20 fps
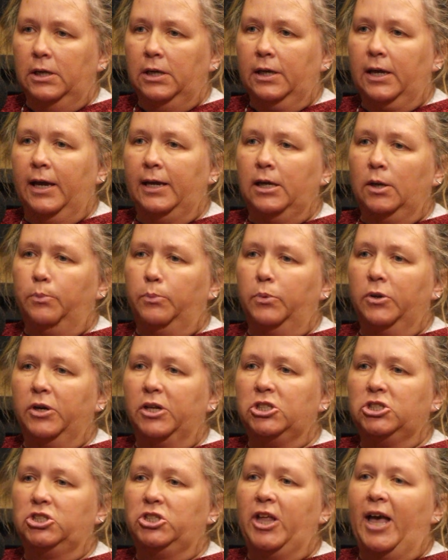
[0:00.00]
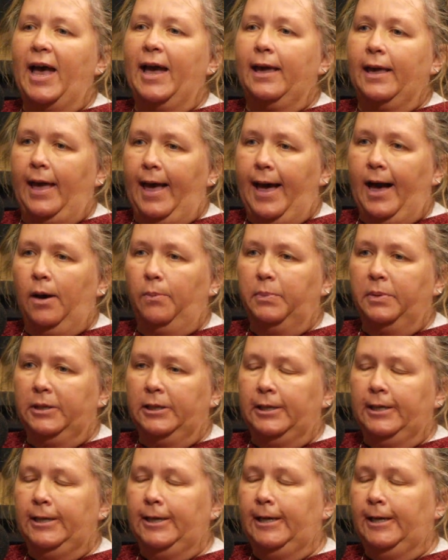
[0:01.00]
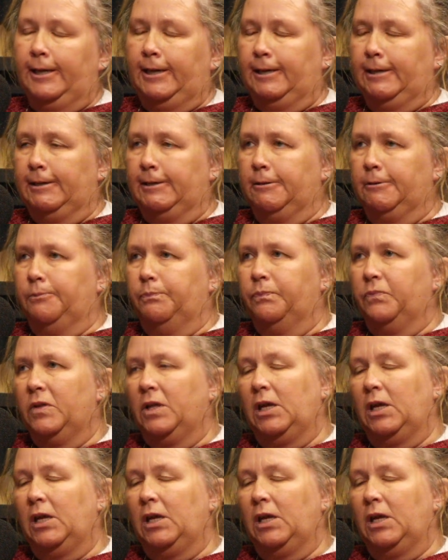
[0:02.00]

Kind of bridge that gap and